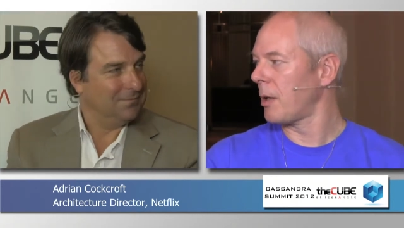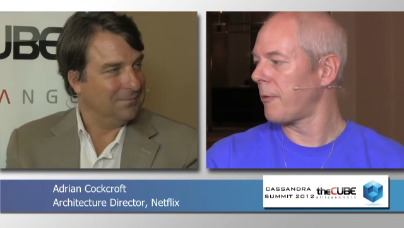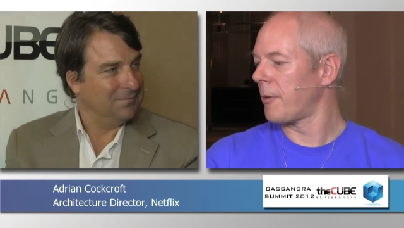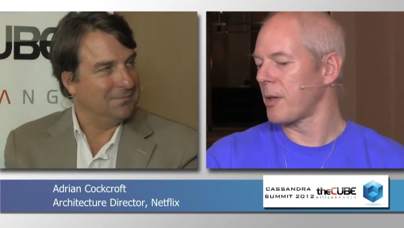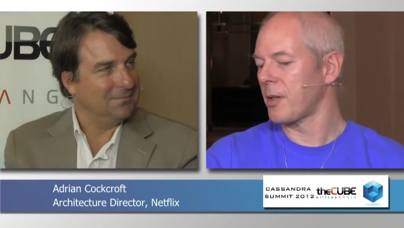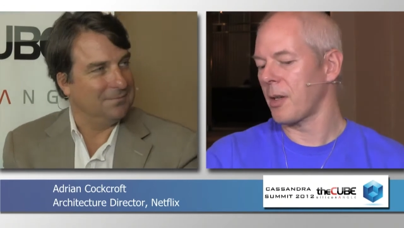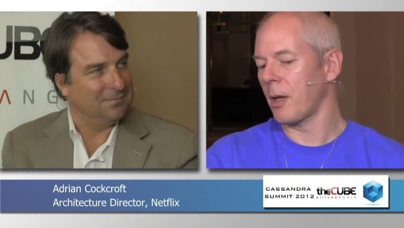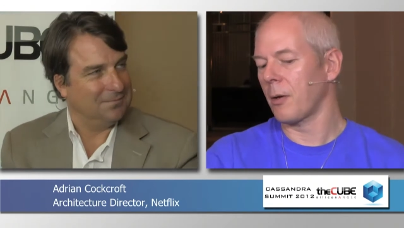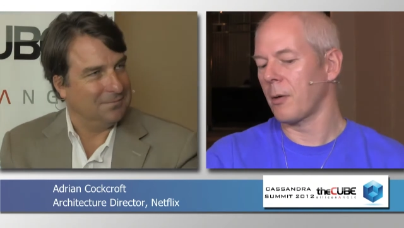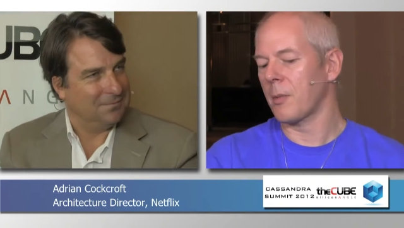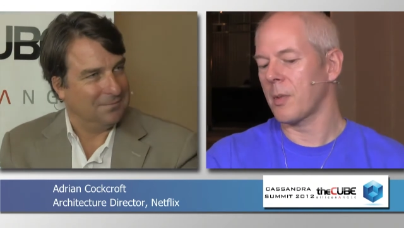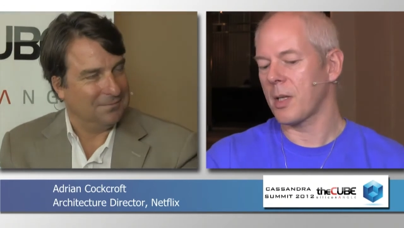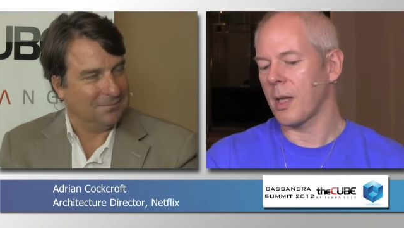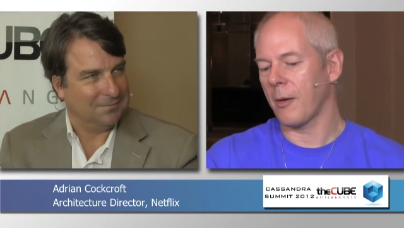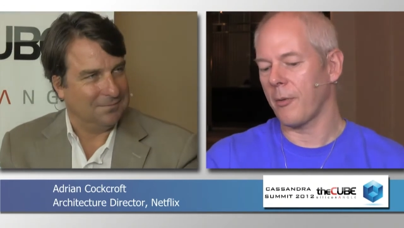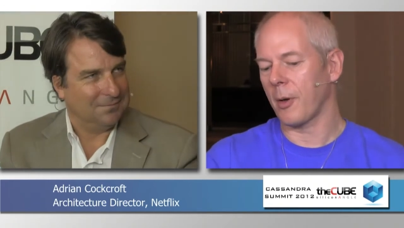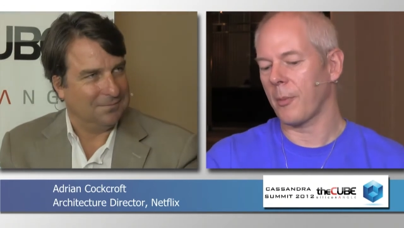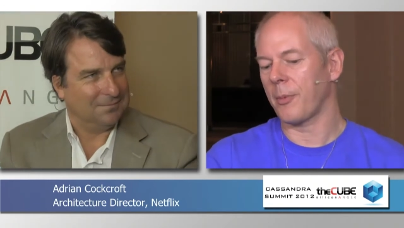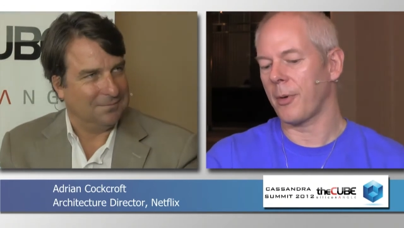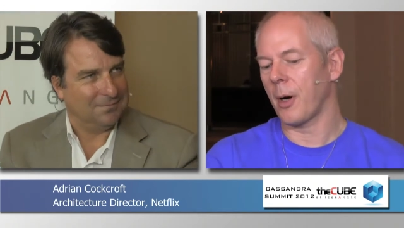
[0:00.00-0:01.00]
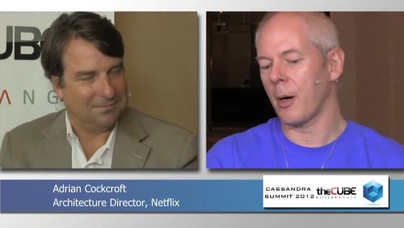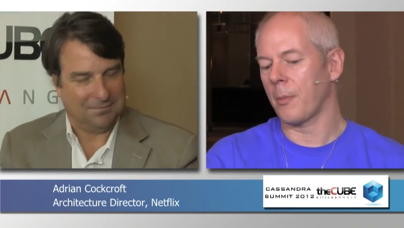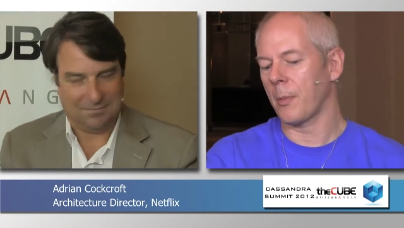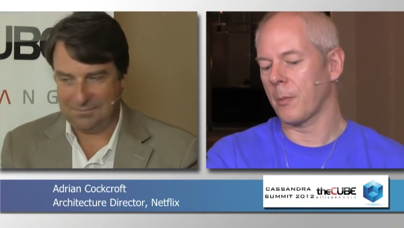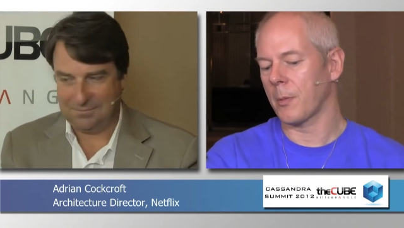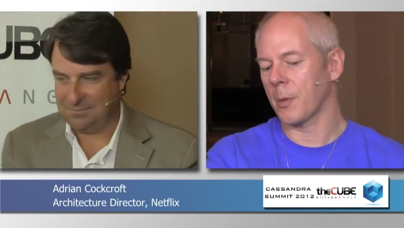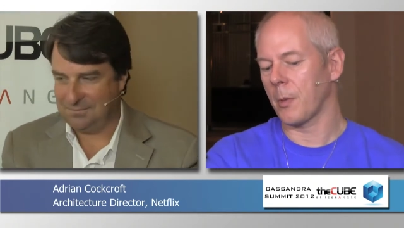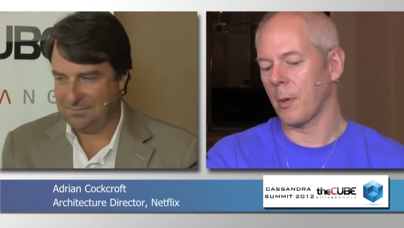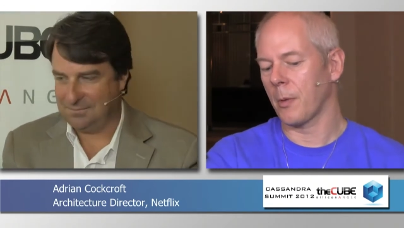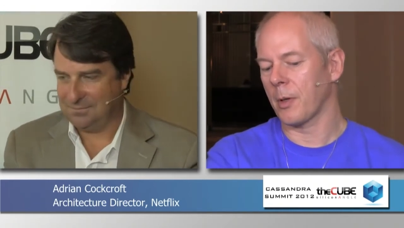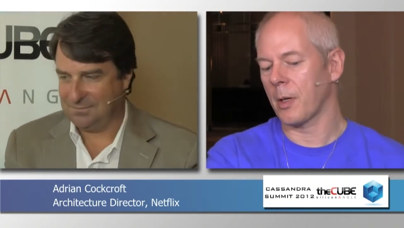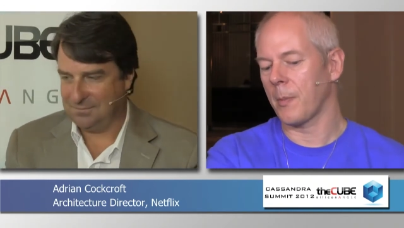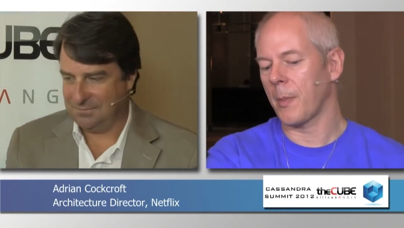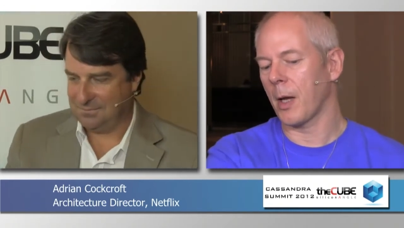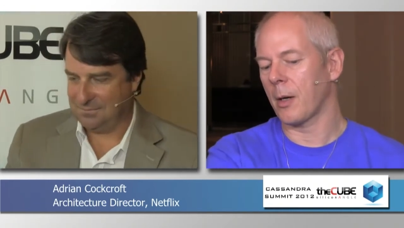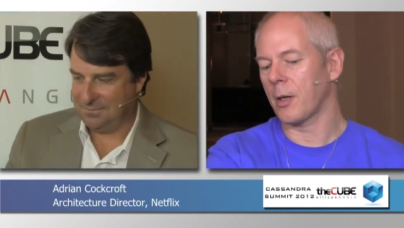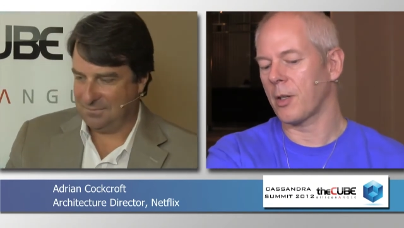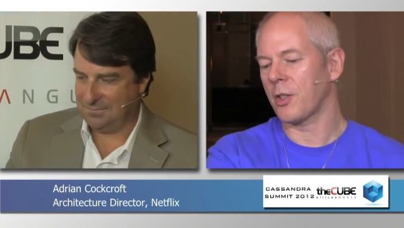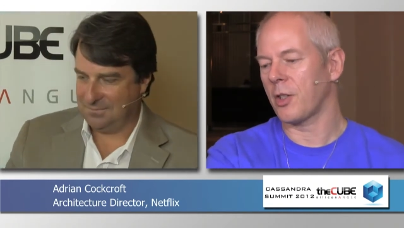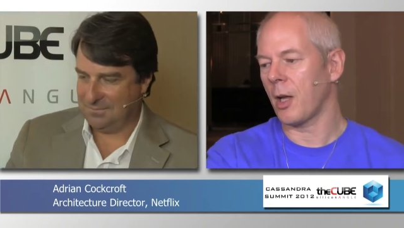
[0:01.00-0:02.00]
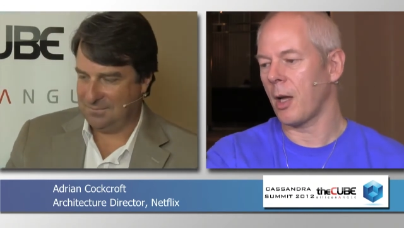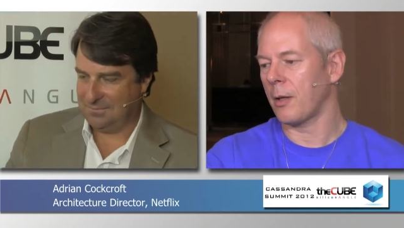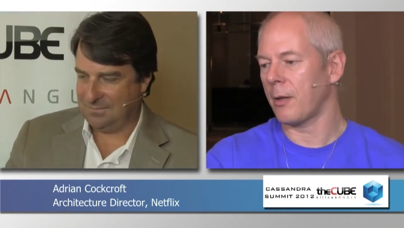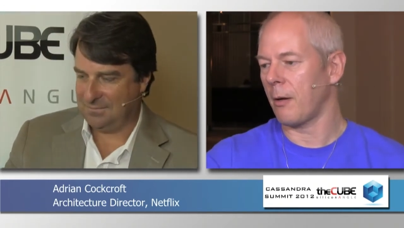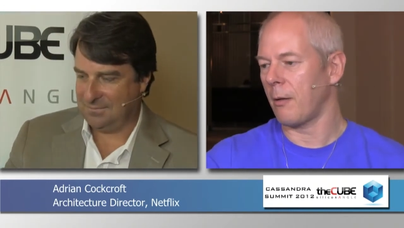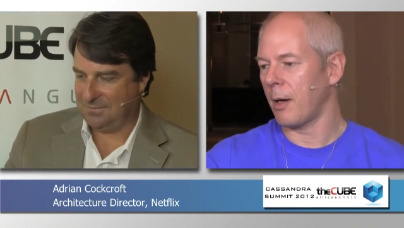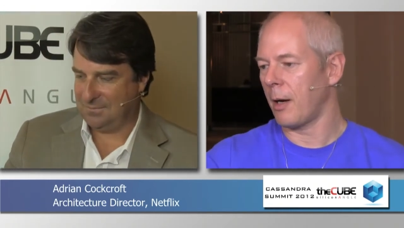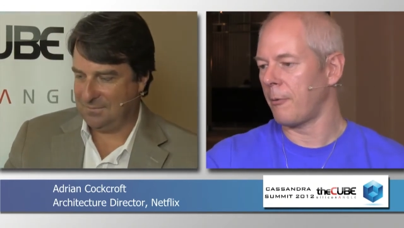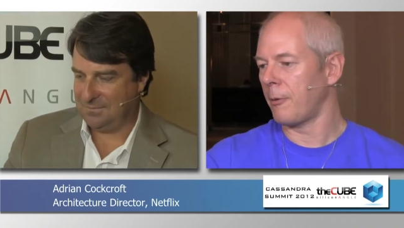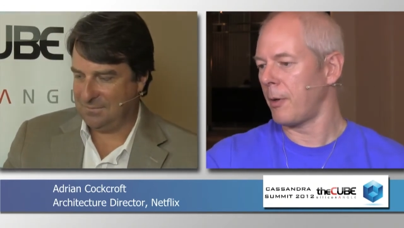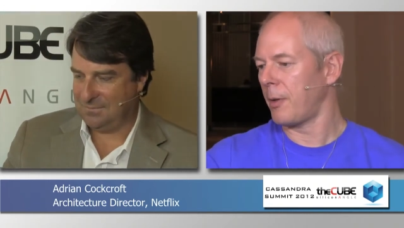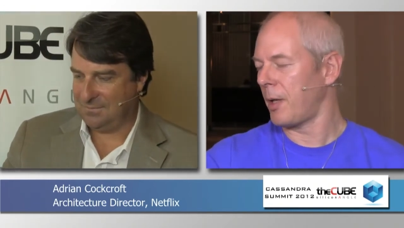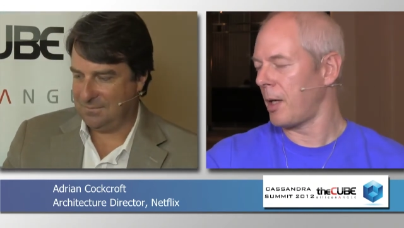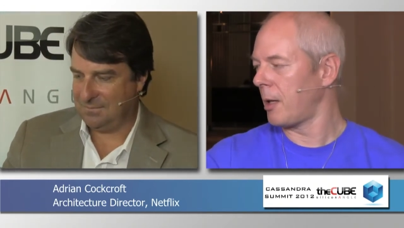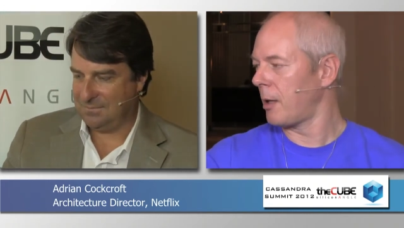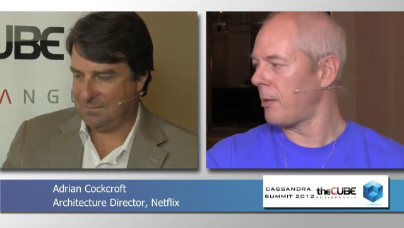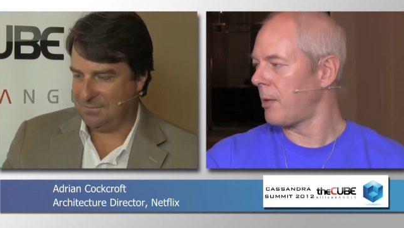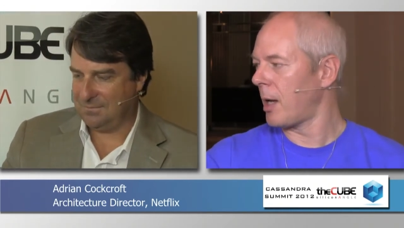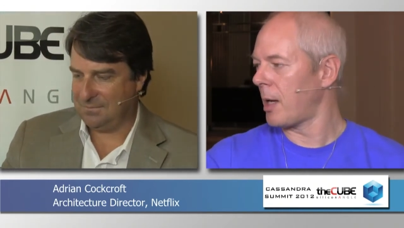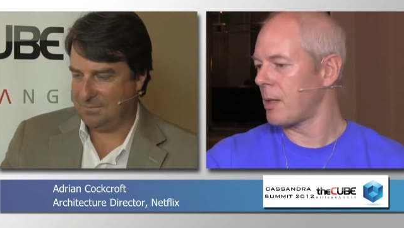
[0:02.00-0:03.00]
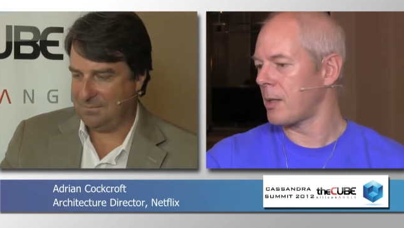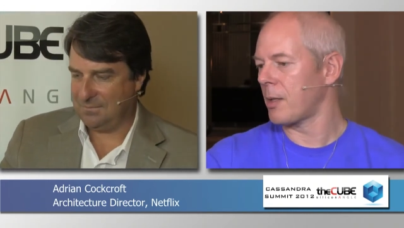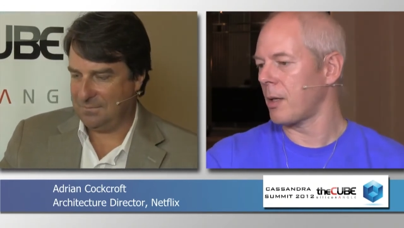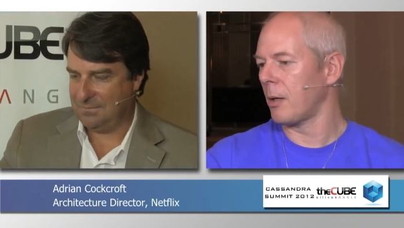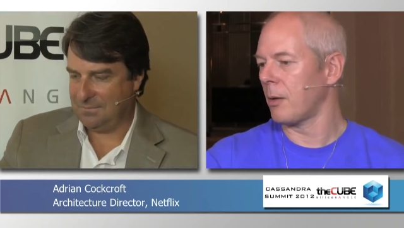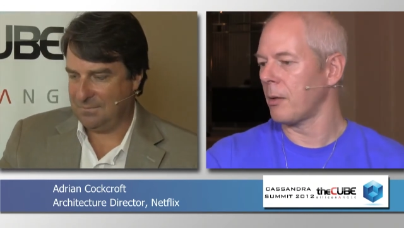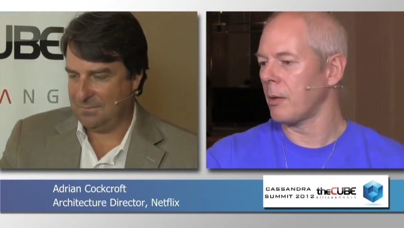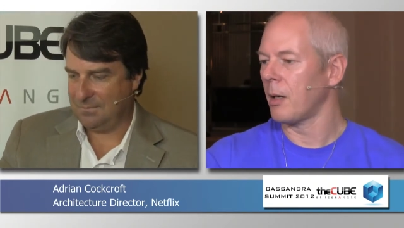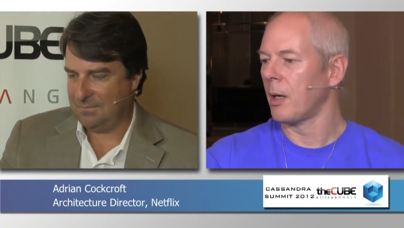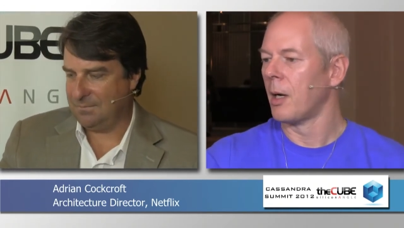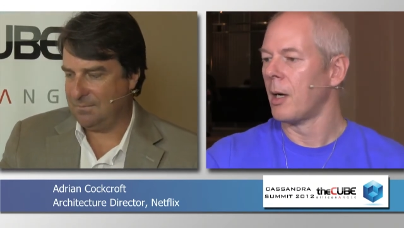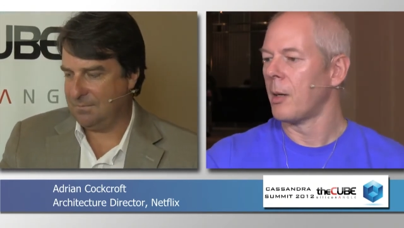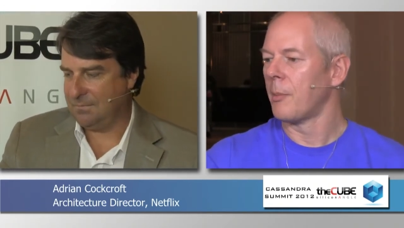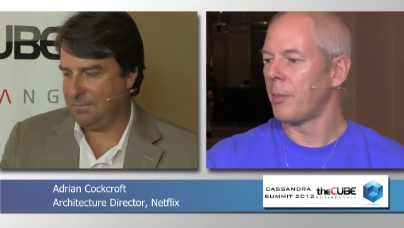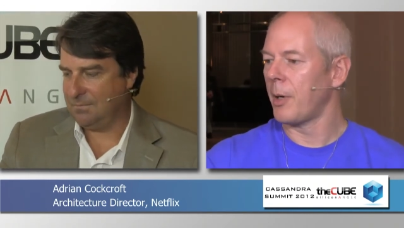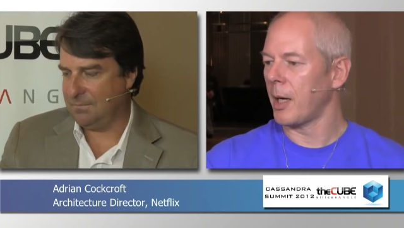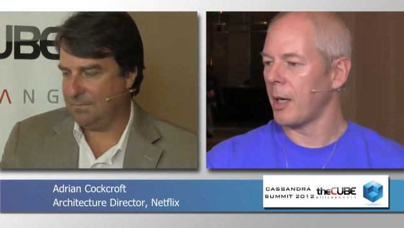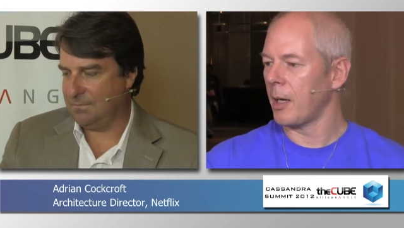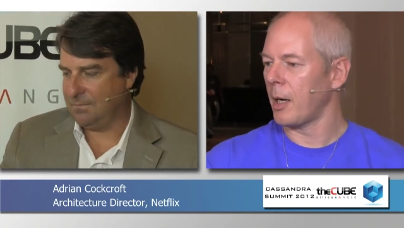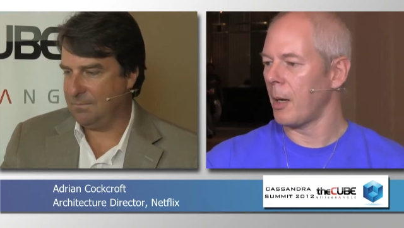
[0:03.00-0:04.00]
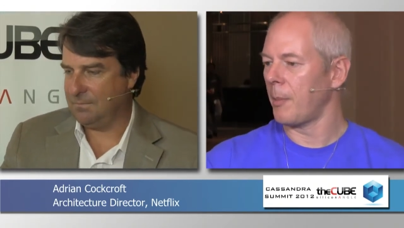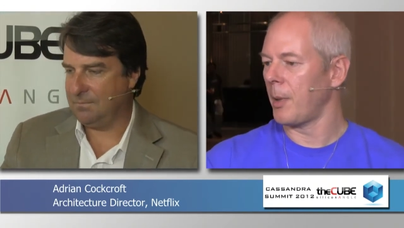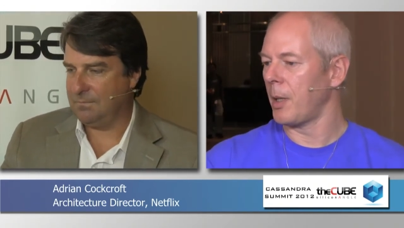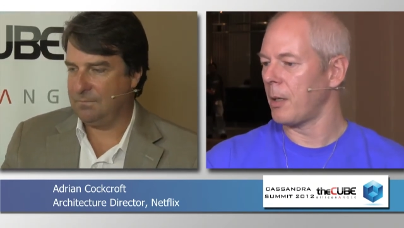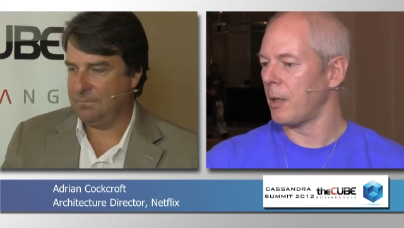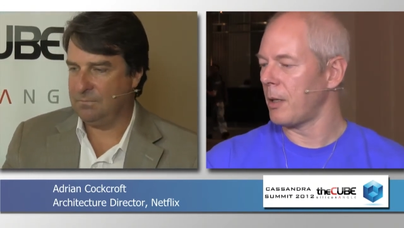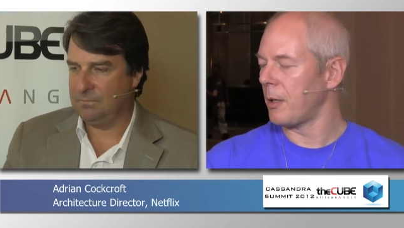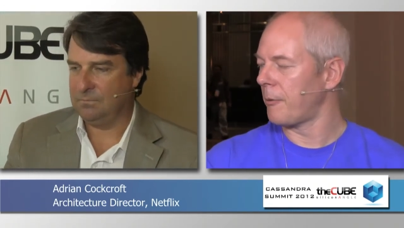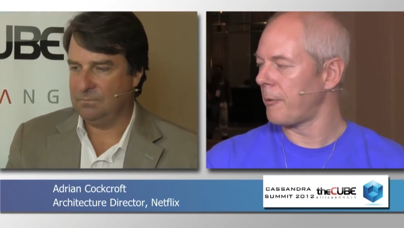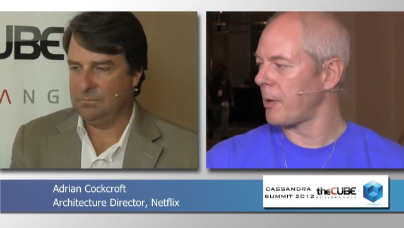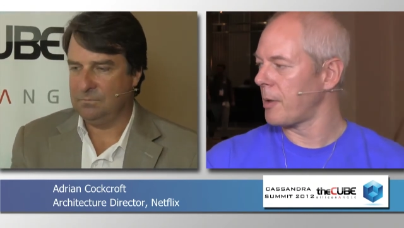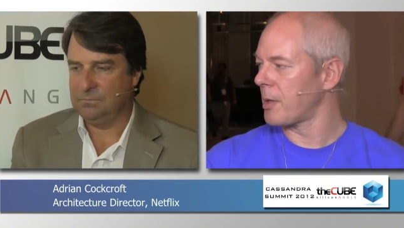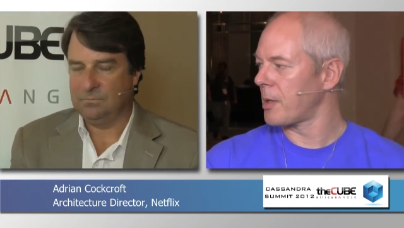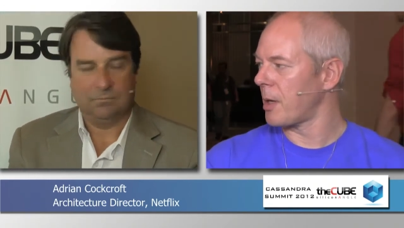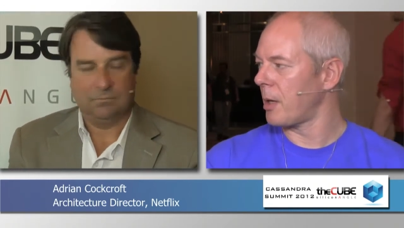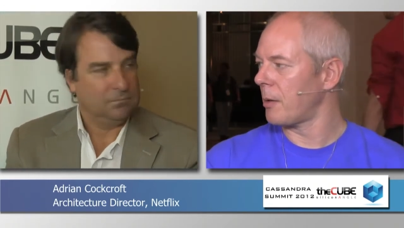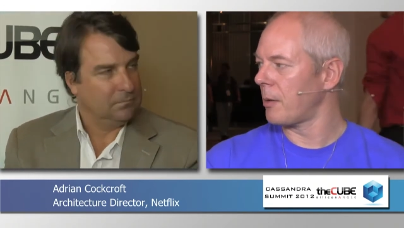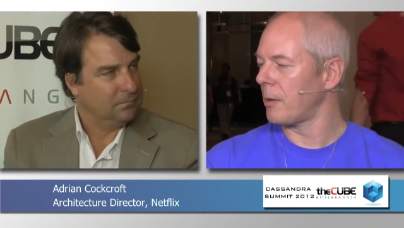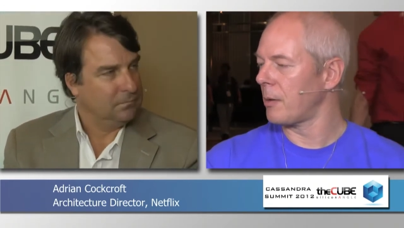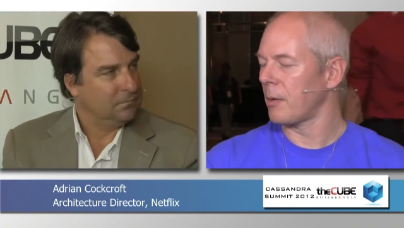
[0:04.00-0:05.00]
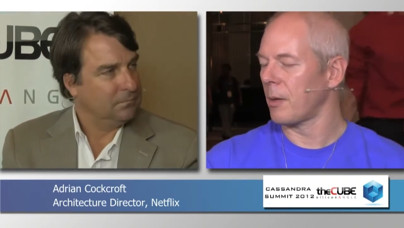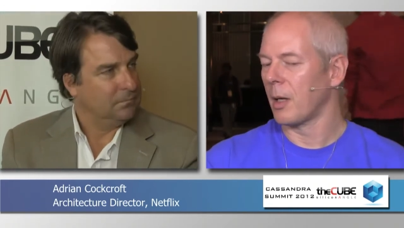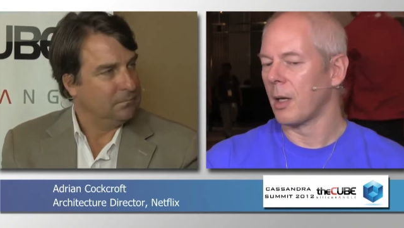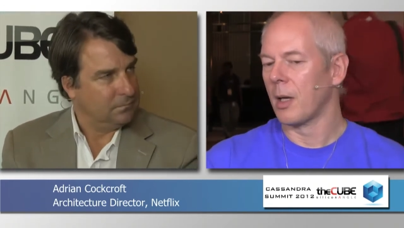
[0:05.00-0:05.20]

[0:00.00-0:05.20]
Speaker 1: If a zone was having problems, we wanted to be able to shut down everything in that zone, bring it up in a different zone.